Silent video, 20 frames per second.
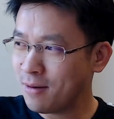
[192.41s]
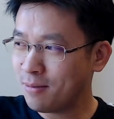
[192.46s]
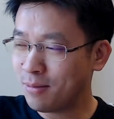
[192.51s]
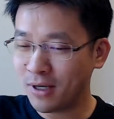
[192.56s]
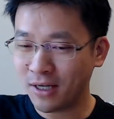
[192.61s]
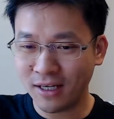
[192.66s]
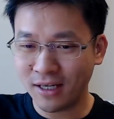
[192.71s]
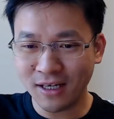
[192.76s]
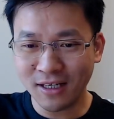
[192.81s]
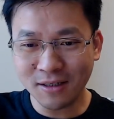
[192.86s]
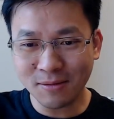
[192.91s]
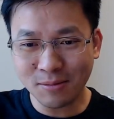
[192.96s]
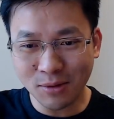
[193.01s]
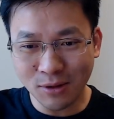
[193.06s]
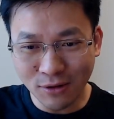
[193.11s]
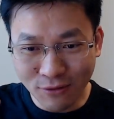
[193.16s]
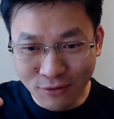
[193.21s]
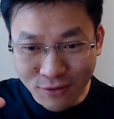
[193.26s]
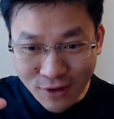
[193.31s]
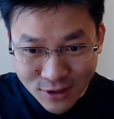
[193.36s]
but then the
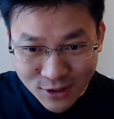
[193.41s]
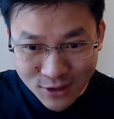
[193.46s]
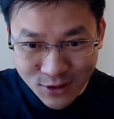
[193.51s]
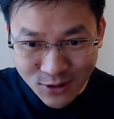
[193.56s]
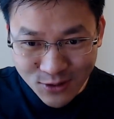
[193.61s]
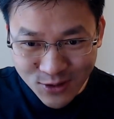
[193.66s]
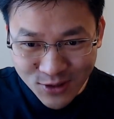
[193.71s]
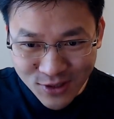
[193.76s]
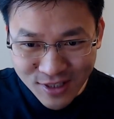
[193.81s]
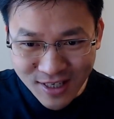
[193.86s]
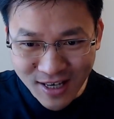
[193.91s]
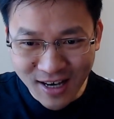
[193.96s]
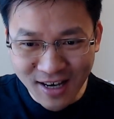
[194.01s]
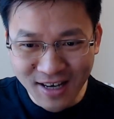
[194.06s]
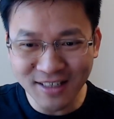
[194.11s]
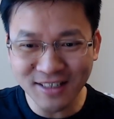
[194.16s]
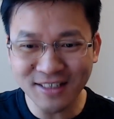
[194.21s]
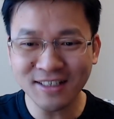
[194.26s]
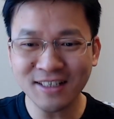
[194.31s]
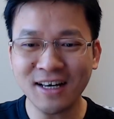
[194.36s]
professional
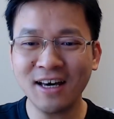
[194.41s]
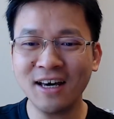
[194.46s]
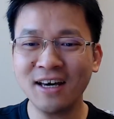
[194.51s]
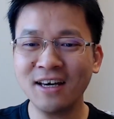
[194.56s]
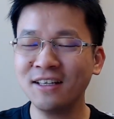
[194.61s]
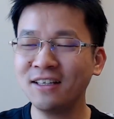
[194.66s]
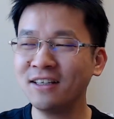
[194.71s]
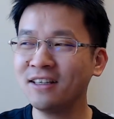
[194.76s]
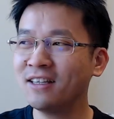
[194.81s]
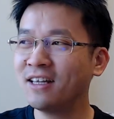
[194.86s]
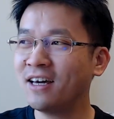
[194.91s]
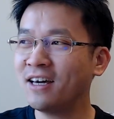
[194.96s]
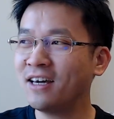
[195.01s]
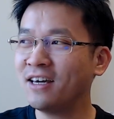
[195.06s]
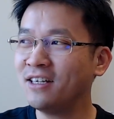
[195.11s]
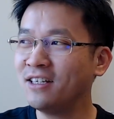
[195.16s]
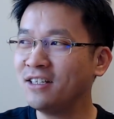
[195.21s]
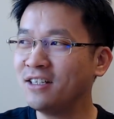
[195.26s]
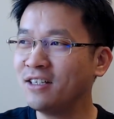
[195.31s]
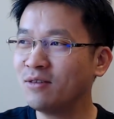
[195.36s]
side, and
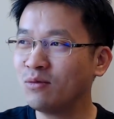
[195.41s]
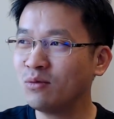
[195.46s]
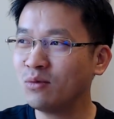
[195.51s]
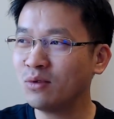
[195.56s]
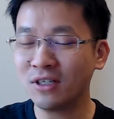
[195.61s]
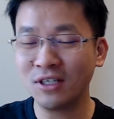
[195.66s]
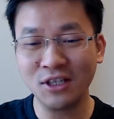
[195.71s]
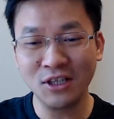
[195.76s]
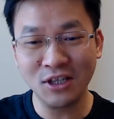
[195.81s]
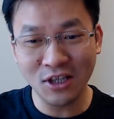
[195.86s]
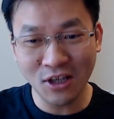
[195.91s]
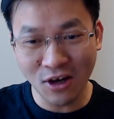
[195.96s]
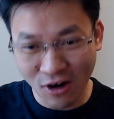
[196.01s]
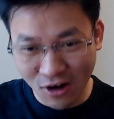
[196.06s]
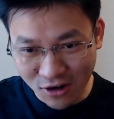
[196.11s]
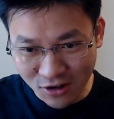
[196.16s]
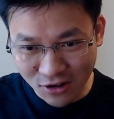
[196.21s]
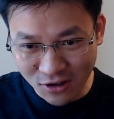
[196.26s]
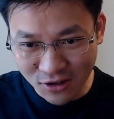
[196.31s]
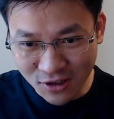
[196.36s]
they were
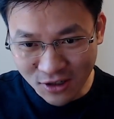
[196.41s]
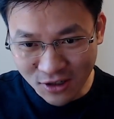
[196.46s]
not